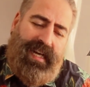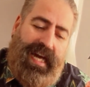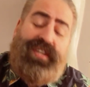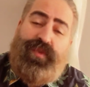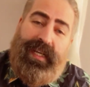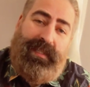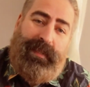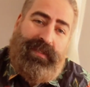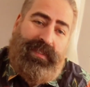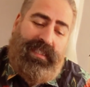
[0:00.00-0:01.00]
I tried
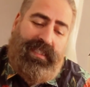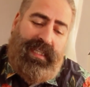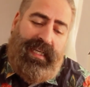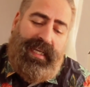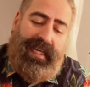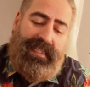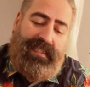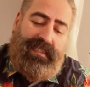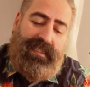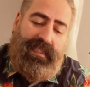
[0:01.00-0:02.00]
them out,
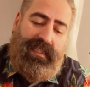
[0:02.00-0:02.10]
and